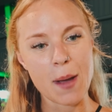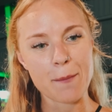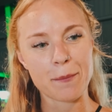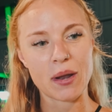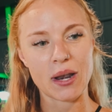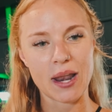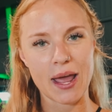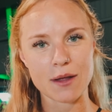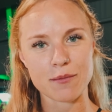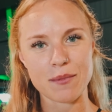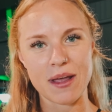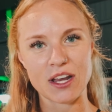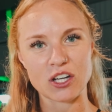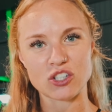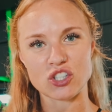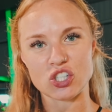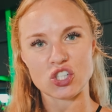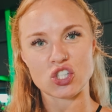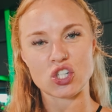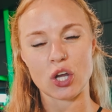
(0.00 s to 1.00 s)
But like me, you're
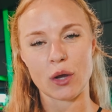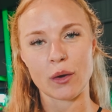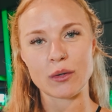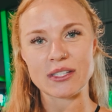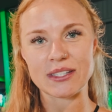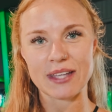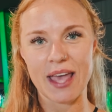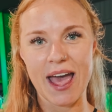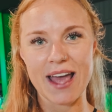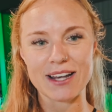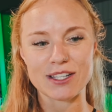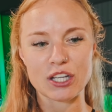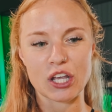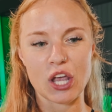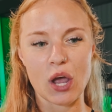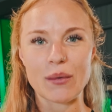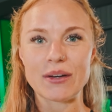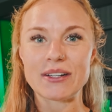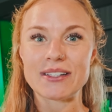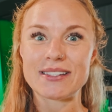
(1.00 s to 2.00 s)
just too scared to
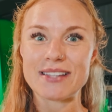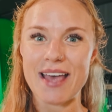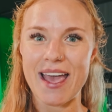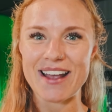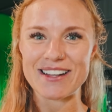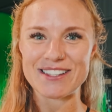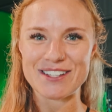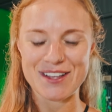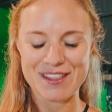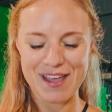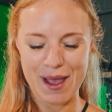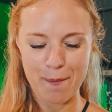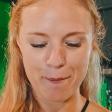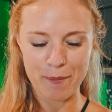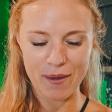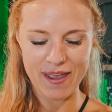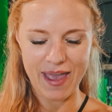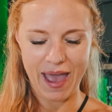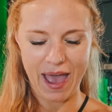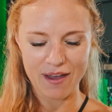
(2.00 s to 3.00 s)
go and say it to them.
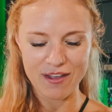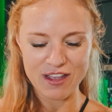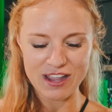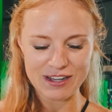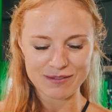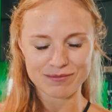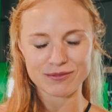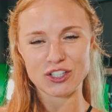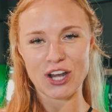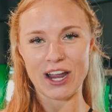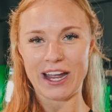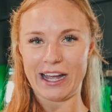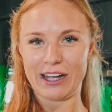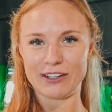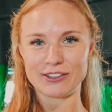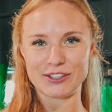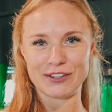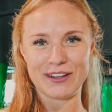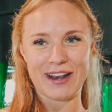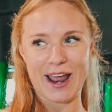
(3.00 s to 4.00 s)
But yeah, shout
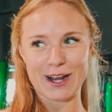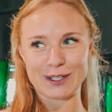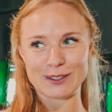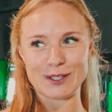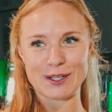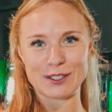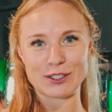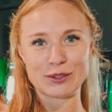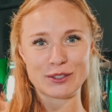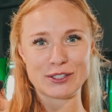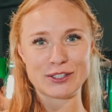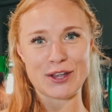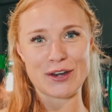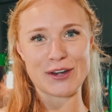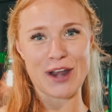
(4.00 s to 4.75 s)
out to Alexa. She was so